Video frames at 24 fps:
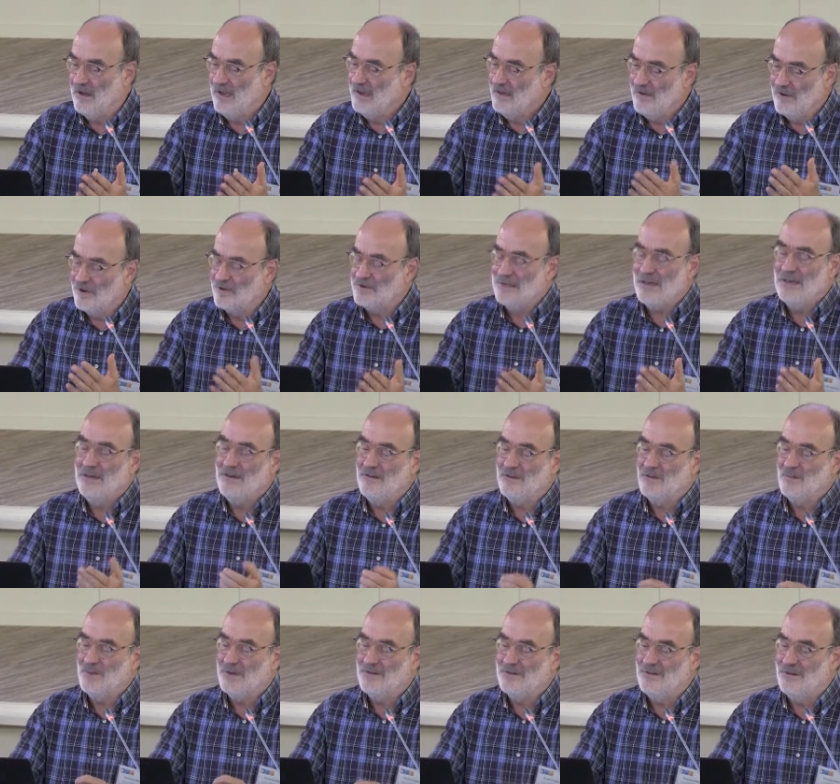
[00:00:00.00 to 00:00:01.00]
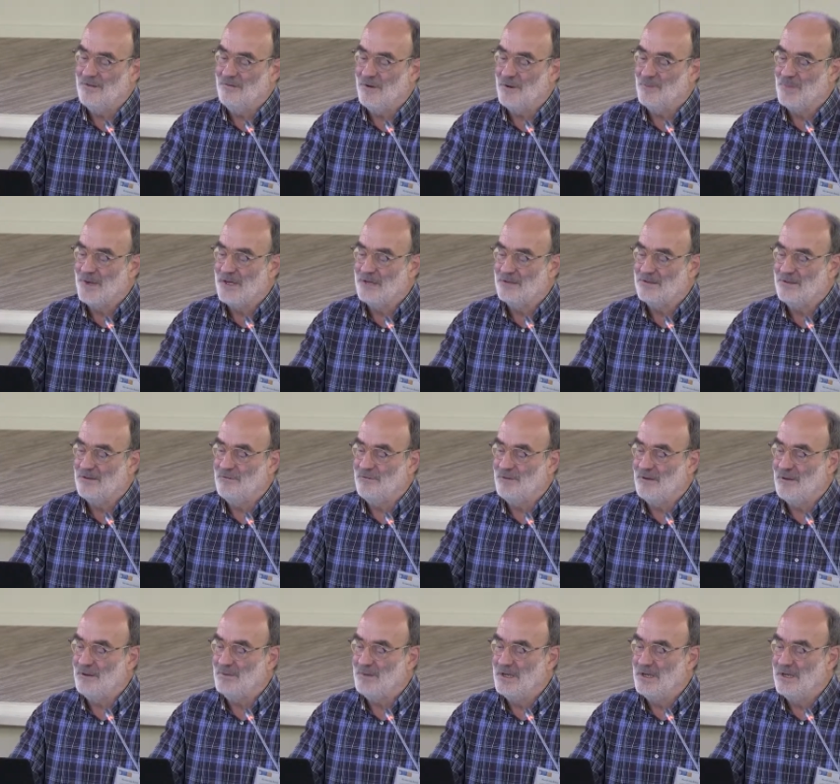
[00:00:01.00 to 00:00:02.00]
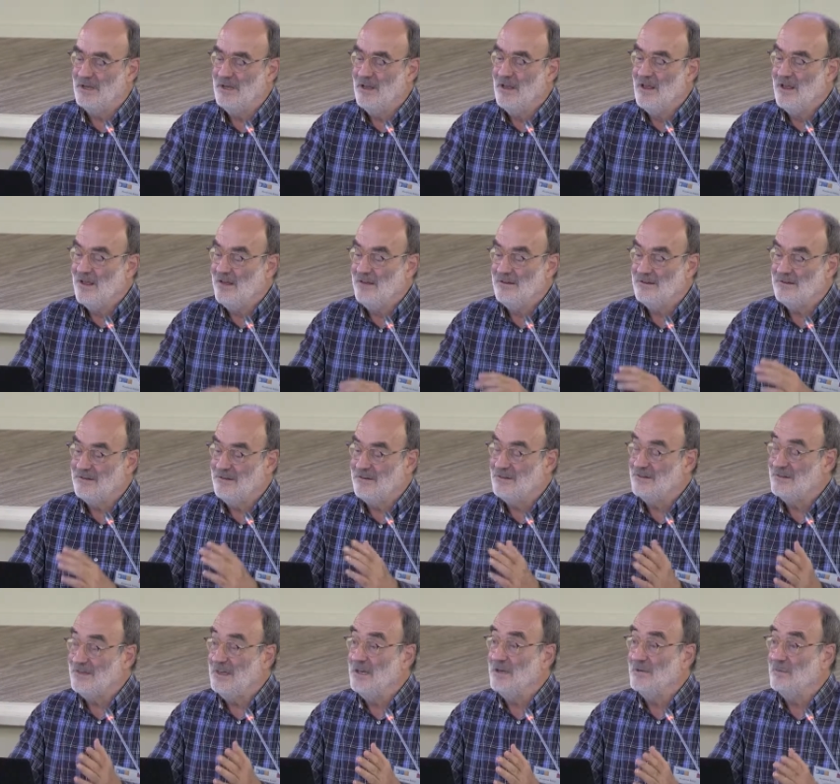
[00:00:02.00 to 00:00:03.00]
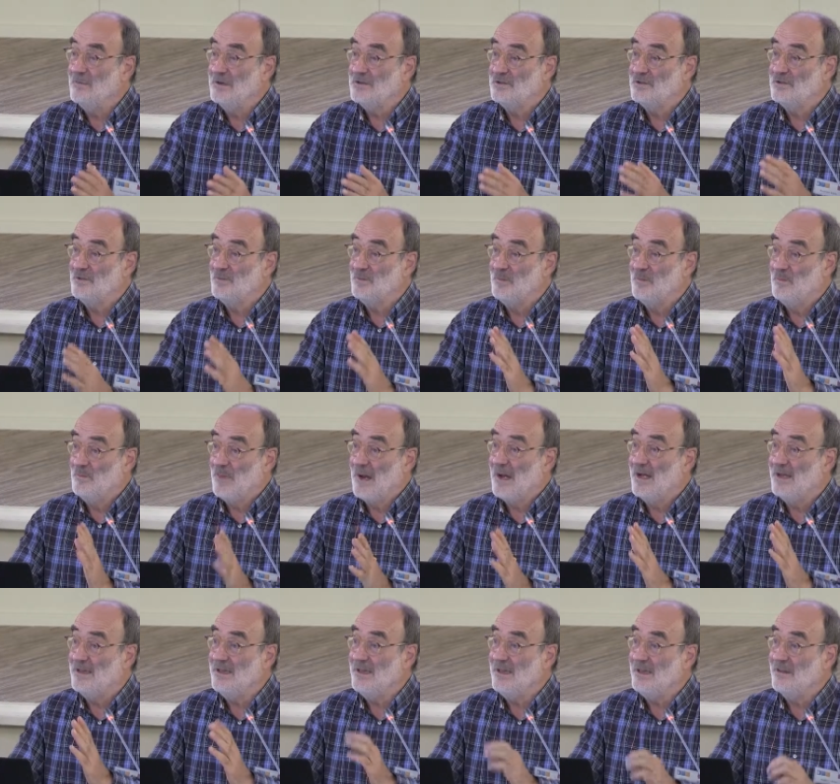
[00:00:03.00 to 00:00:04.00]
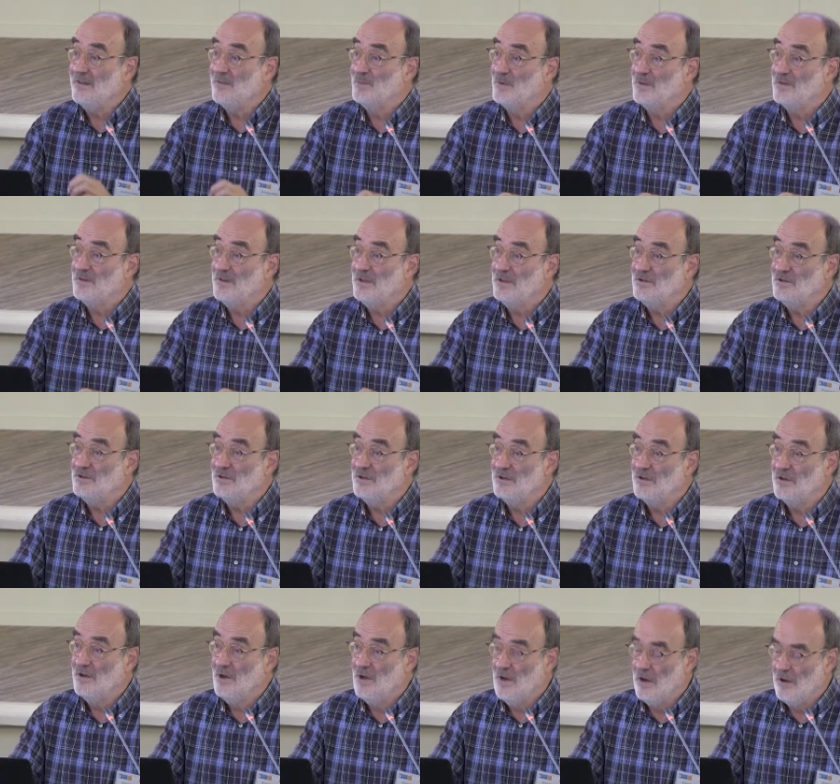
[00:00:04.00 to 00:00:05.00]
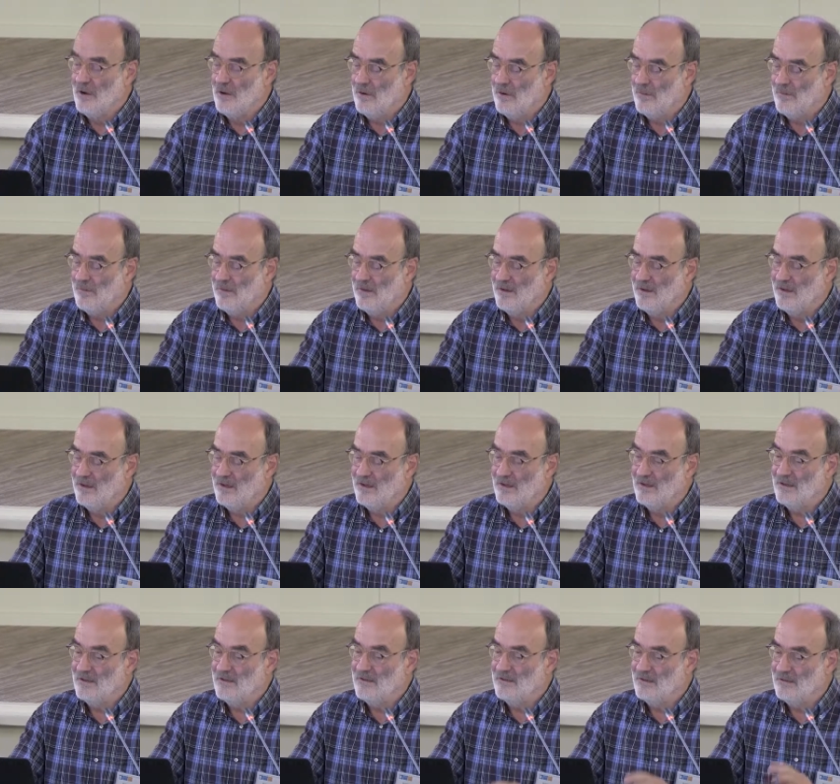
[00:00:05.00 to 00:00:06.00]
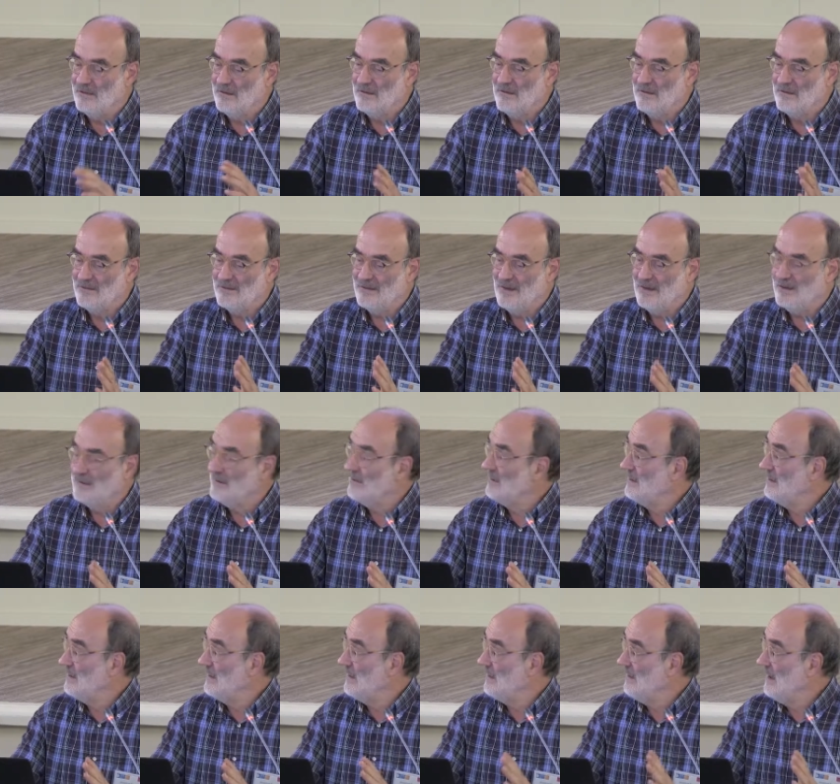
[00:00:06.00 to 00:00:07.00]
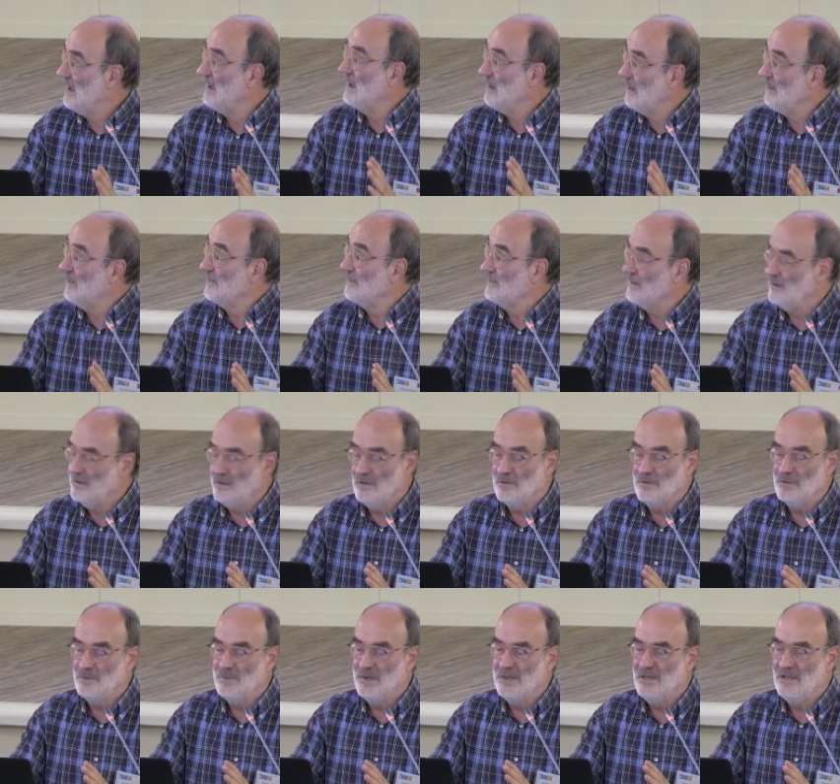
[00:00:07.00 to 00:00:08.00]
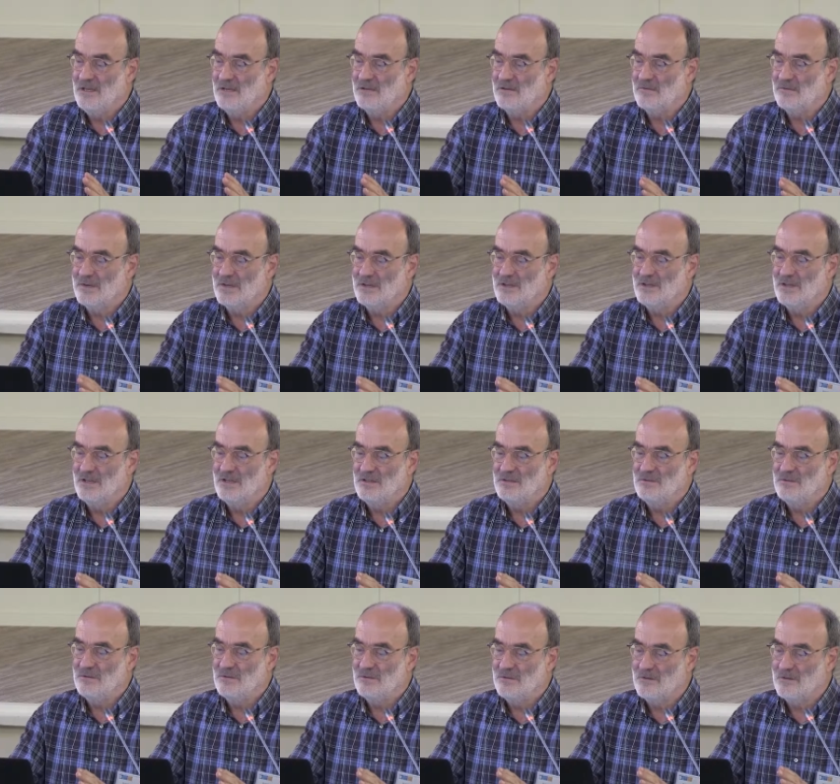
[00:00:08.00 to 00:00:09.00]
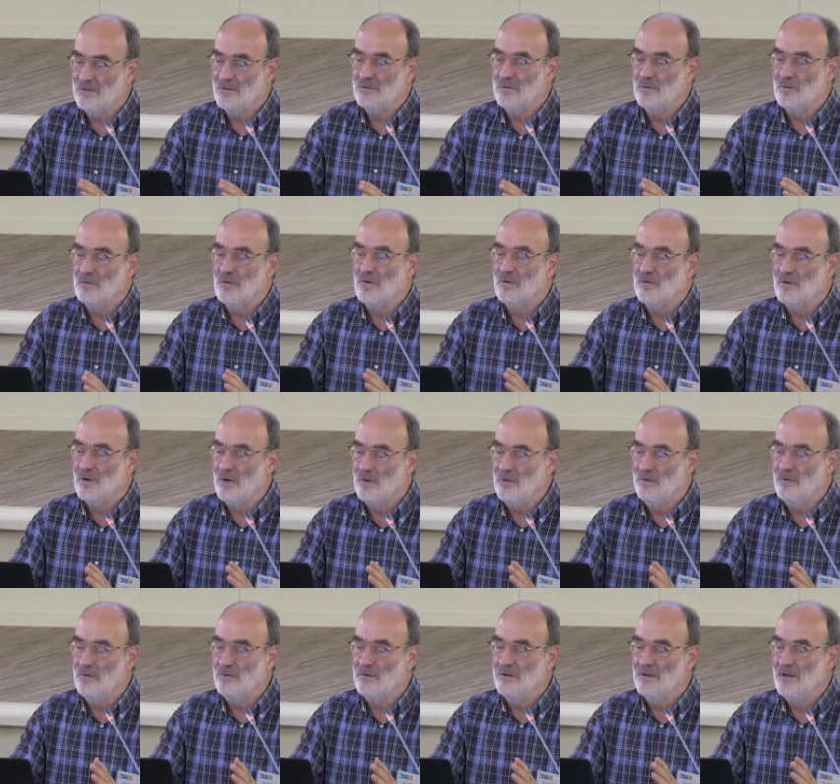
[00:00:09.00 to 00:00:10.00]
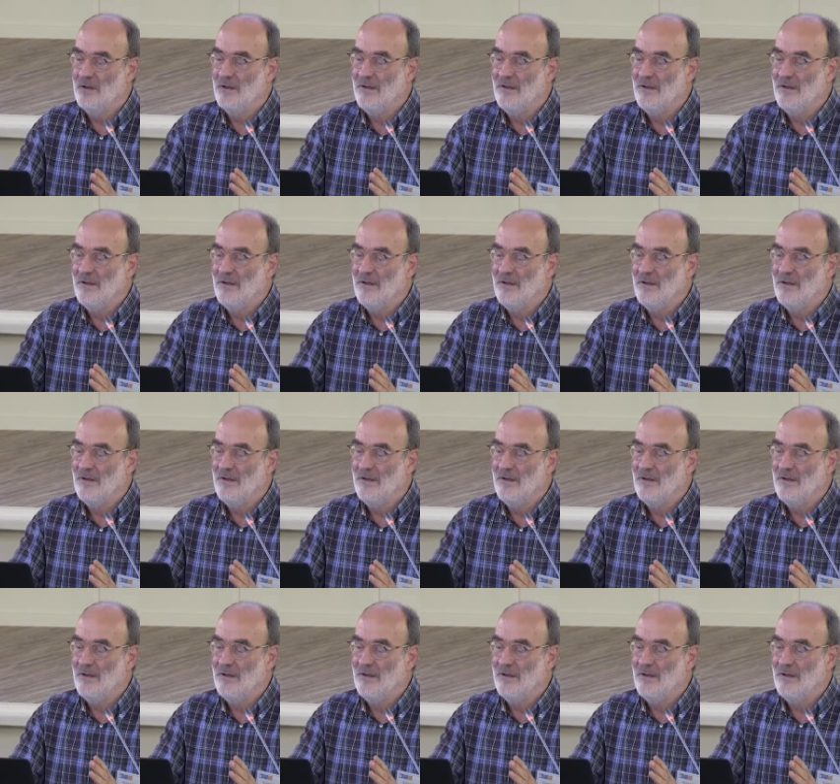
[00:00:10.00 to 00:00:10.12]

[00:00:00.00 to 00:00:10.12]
not any specific party family is distinguished by its position on uh, center, uh, on the European integration issue. So to conclude,